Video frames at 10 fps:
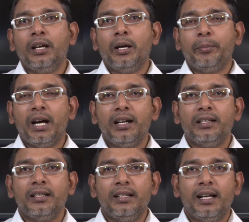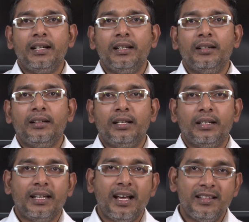uh, particle laden
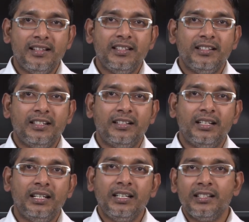uh, gases etc.